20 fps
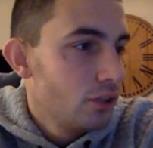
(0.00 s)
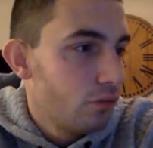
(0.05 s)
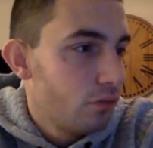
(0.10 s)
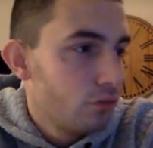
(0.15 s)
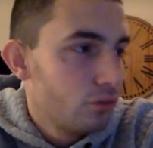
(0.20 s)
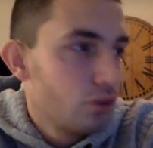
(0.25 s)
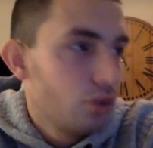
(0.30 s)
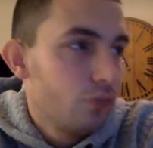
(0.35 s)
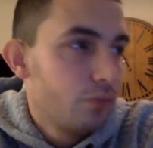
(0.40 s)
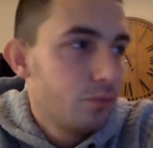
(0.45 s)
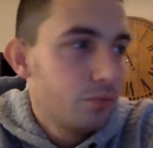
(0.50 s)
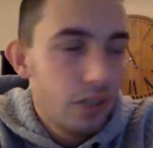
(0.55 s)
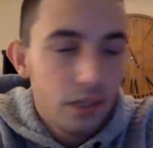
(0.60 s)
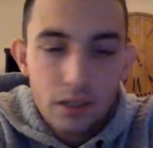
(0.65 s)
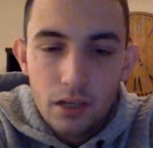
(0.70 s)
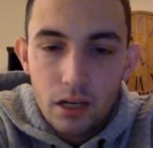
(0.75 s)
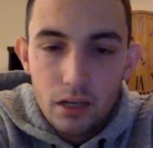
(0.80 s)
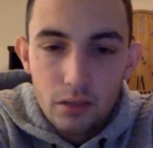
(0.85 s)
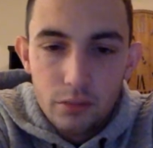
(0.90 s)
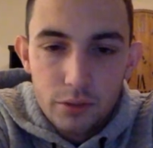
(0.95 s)
Joe from Staten
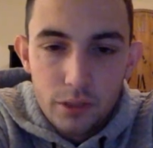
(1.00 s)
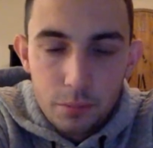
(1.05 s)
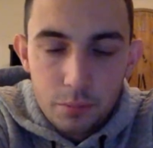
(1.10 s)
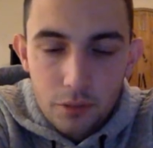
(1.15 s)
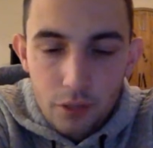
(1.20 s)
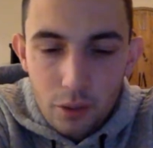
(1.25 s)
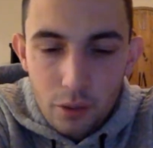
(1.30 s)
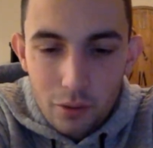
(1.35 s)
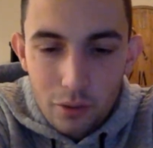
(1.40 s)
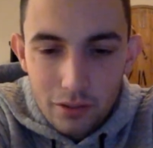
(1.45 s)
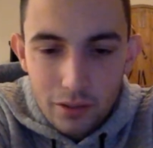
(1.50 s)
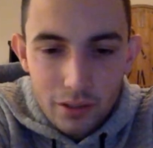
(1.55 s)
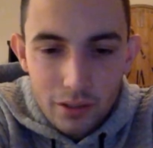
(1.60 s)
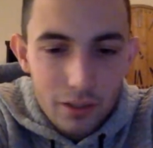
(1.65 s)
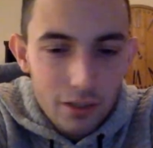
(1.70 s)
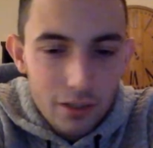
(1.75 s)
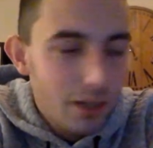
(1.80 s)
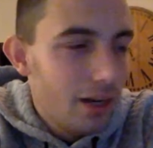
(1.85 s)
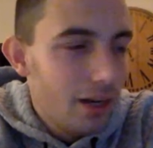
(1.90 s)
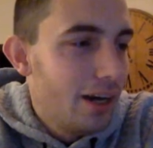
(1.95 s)
Island, what's up, Joe?
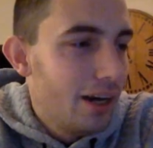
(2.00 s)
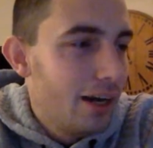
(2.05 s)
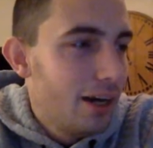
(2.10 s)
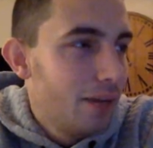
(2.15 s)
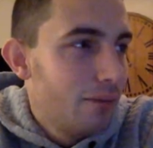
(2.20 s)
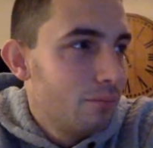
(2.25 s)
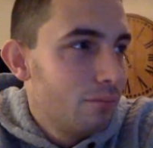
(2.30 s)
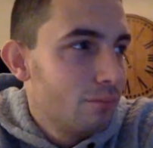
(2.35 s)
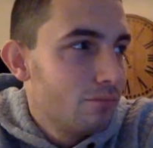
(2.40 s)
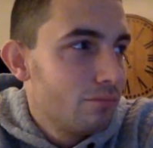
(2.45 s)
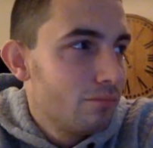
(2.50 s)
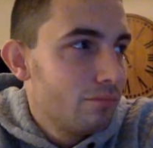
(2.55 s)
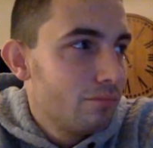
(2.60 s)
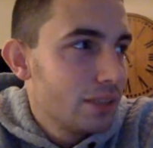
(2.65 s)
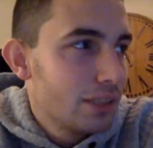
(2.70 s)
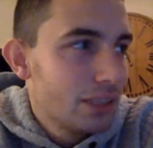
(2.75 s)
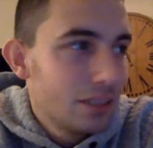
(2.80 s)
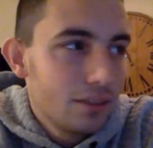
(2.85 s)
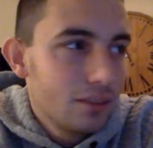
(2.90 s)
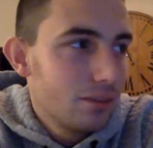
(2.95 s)
But
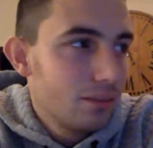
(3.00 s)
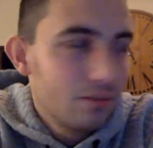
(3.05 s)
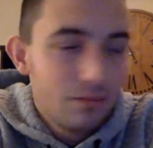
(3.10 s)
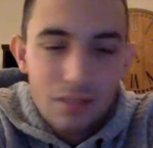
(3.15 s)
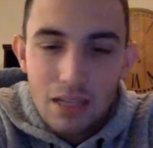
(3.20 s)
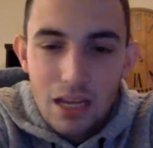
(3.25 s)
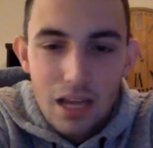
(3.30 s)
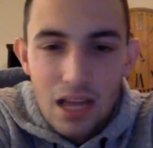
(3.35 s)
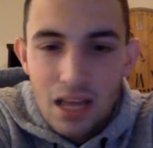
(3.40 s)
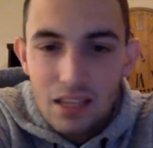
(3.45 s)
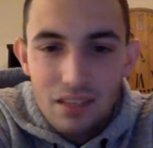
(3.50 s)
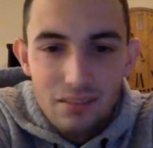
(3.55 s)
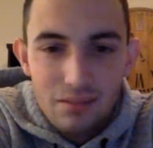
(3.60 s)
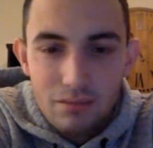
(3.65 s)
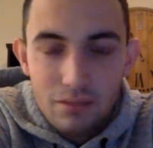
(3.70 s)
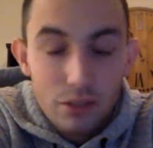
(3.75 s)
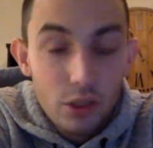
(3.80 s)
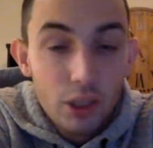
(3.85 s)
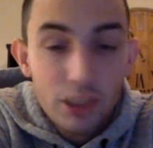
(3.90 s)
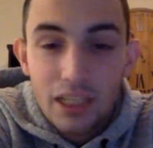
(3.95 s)
yeah,
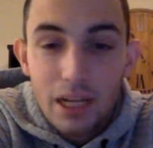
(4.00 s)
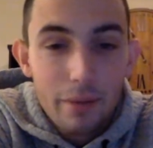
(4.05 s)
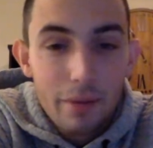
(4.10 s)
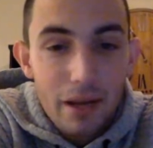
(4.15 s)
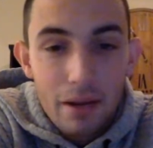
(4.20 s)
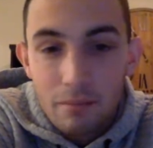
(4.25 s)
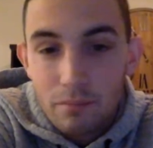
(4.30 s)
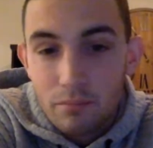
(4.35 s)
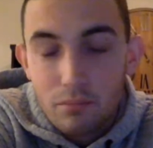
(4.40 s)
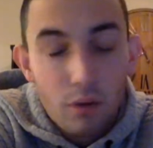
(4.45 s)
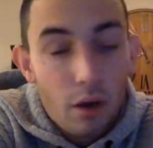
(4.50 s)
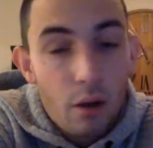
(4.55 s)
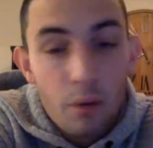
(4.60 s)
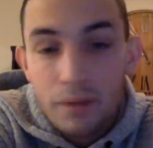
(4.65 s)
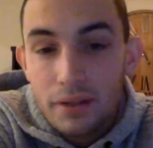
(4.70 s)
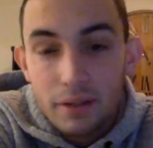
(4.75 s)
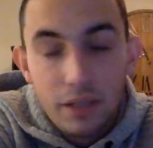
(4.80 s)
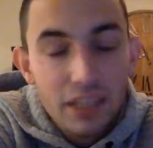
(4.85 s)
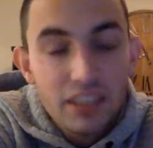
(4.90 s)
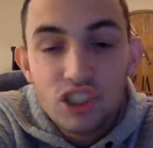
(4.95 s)
Notre Dame again.
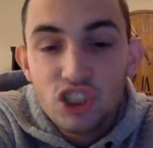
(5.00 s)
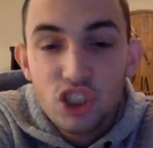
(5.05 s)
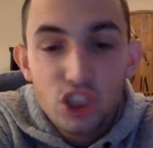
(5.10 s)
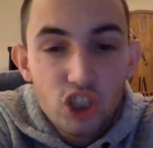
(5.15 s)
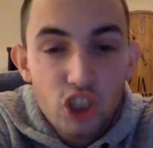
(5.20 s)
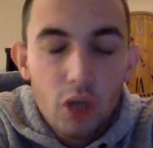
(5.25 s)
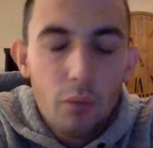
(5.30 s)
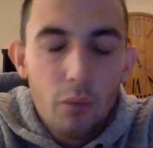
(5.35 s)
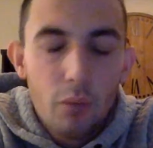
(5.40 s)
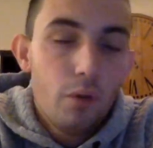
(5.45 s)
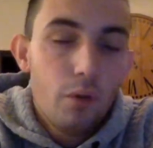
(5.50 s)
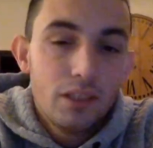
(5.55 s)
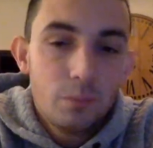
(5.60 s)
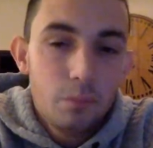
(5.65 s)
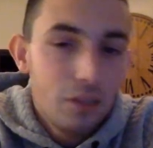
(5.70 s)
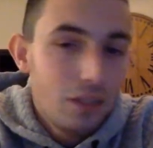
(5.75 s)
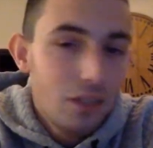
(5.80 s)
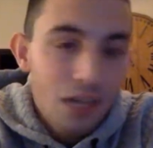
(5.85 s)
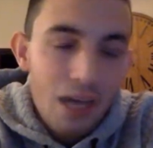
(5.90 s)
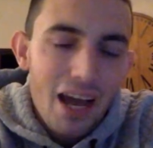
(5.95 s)
I'd like to see you show up once,
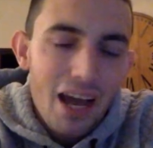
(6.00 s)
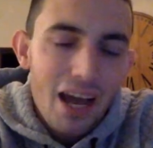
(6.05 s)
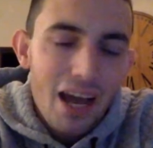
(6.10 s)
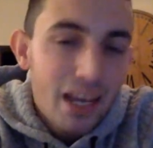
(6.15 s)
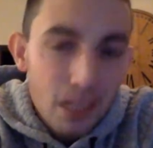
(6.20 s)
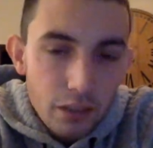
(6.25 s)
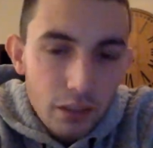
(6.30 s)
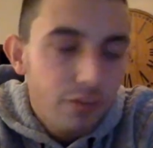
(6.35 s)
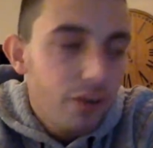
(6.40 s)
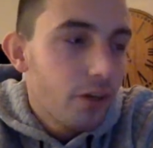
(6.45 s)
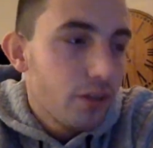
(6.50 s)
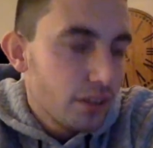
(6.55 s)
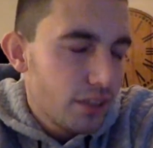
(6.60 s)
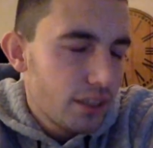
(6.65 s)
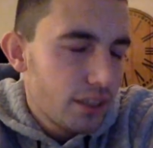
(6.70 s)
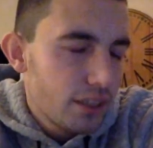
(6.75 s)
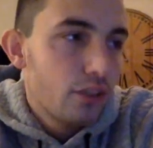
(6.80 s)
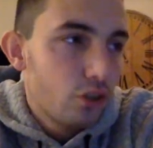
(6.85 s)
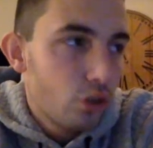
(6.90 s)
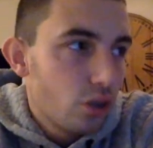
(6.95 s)
but. In fairness
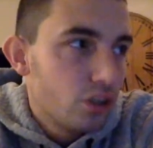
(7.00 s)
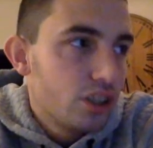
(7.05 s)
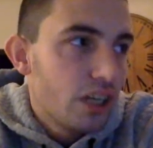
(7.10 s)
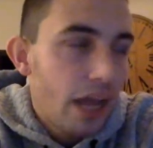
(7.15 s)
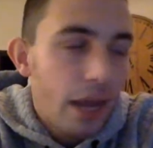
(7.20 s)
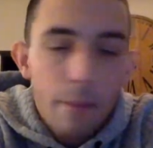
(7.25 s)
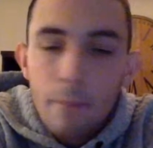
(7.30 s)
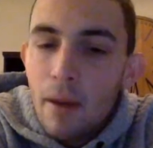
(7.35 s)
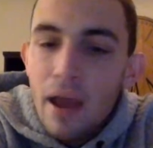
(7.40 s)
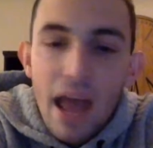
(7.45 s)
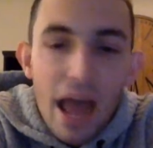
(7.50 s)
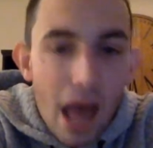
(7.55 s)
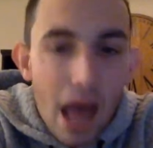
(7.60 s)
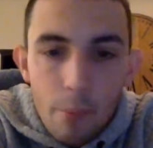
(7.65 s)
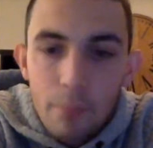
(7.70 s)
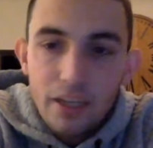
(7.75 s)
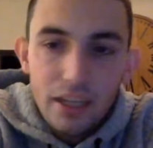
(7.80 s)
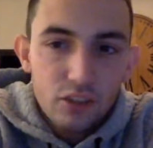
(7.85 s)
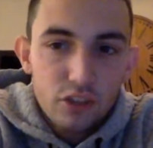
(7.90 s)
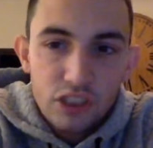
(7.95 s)
against Notre Dame, how
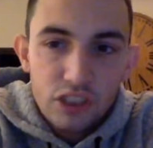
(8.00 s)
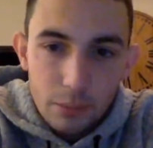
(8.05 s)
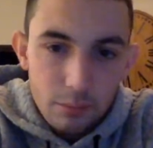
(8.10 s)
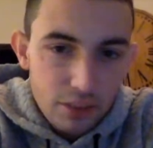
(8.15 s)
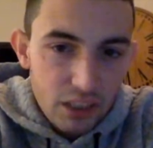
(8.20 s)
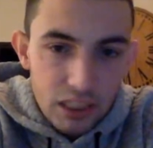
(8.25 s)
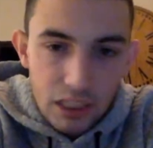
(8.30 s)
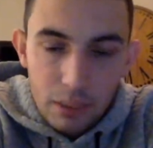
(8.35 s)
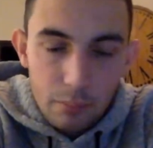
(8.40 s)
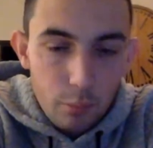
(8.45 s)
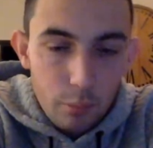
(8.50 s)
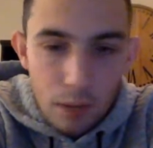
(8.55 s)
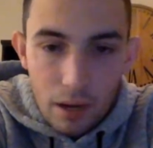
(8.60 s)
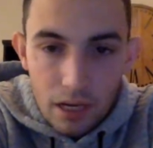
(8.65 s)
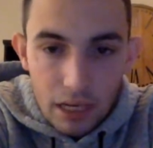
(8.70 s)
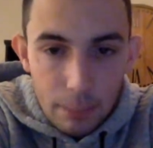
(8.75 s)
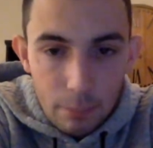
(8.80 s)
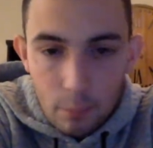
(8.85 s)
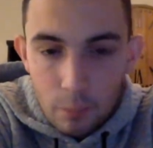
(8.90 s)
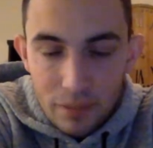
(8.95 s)
many other teams could keep
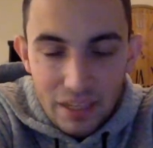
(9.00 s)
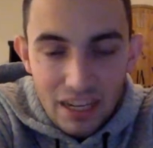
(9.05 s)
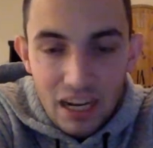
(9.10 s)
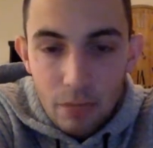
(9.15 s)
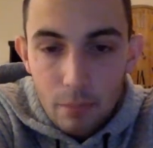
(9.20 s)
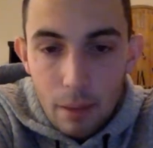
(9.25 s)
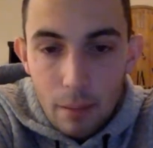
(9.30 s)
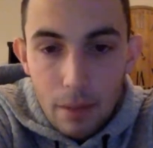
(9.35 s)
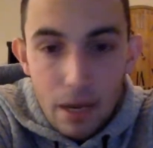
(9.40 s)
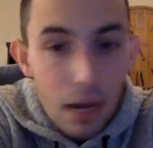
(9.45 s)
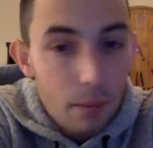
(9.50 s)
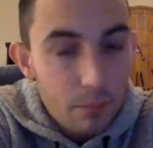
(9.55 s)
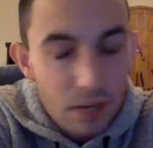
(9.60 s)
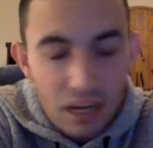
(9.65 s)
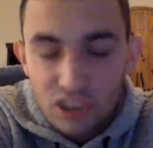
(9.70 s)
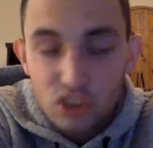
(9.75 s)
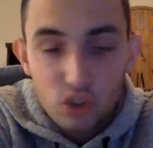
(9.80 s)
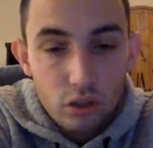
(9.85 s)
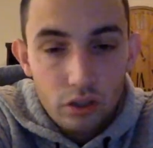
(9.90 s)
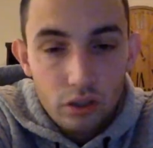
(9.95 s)
up with Alabama? I'm
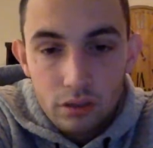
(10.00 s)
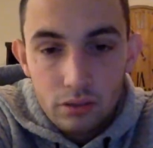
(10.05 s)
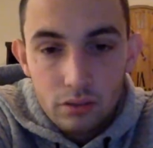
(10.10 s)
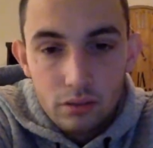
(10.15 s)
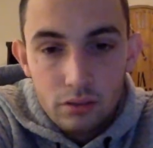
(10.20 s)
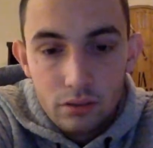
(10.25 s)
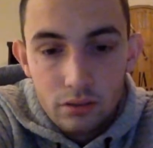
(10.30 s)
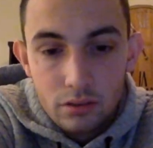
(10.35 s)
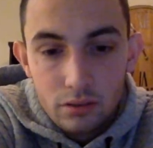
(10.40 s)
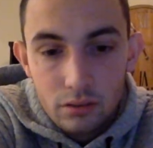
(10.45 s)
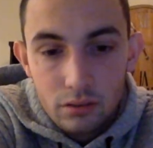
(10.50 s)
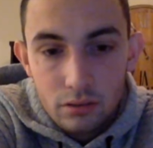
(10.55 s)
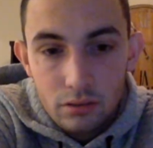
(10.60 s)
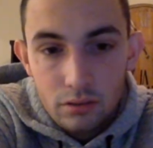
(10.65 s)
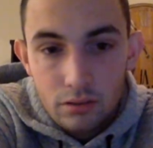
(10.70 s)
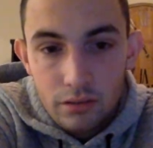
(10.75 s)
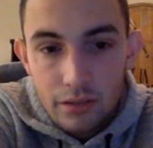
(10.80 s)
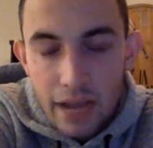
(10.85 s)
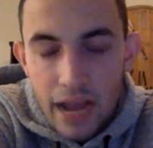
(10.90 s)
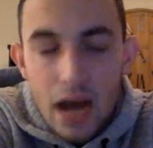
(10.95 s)
not ssure.
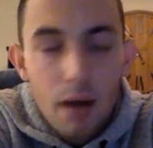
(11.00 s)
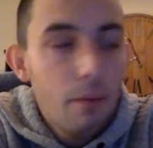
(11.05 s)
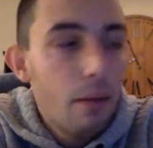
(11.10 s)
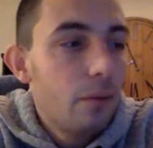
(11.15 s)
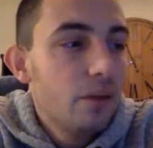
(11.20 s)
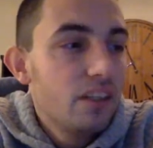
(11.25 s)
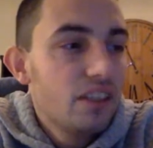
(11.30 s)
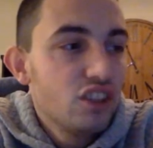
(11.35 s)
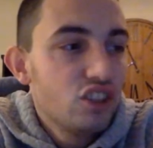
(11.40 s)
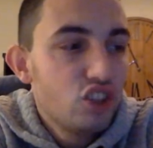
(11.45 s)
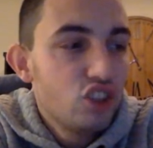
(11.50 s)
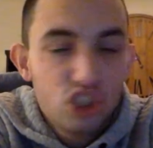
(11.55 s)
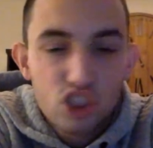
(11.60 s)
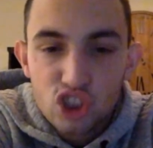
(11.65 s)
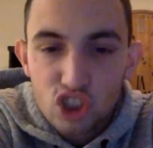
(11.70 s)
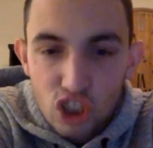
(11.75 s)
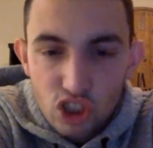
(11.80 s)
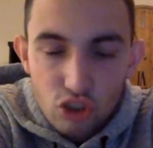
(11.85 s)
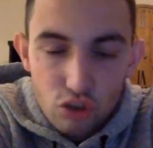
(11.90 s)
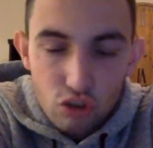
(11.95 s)
Alabama is
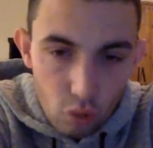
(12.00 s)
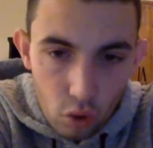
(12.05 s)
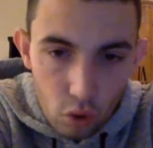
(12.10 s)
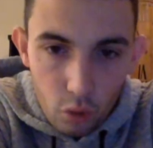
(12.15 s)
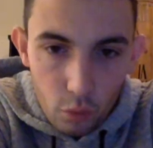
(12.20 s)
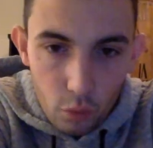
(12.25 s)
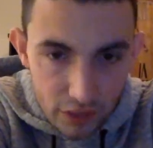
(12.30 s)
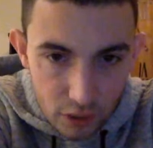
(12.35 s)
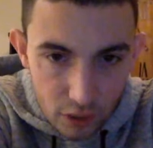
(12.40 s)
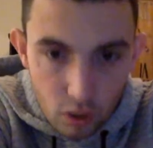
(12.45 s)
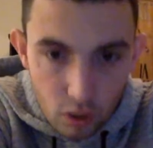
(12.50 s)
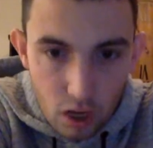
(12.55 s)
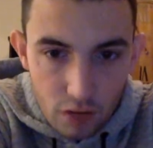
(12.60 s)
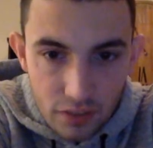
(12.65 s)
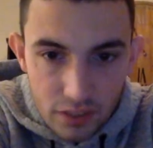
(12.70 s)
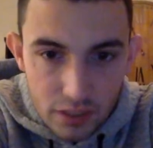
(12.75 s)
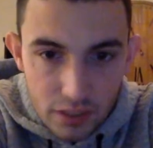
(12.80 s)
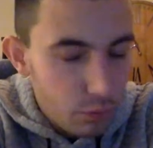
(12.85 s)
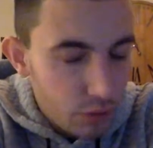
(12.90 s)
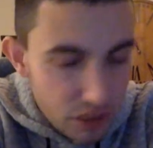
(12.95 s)
just such a roll with their
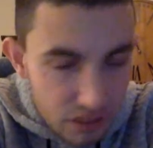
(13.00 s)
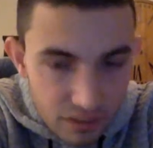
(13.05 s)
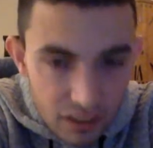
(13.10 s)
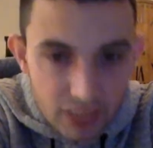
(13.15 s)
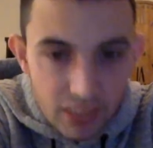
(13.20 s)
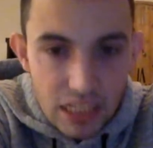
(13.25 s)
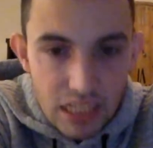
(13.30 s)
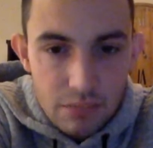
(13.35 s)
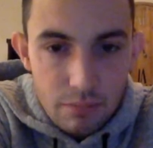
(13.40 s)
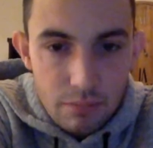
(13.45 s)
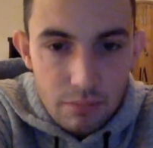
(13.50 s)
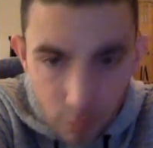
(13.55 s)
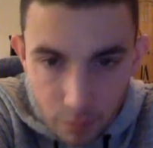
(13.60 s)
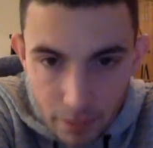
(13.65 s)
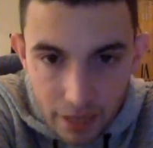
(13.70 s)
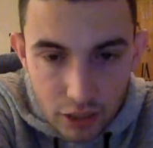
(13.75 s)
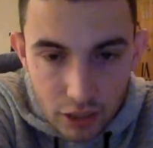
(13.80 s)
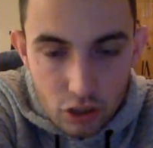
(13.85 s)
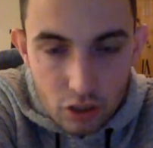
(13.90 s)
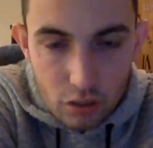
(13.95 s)
offense, with Devontae Smith, with
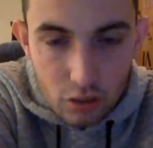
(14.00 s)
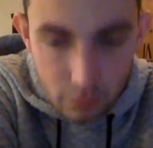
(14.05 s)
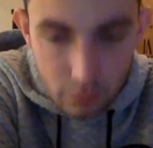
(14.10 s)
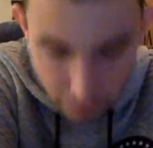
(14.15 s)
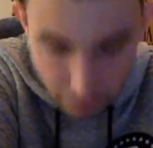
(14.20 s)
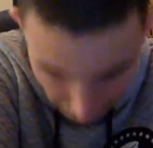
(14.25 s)
Mac Jones.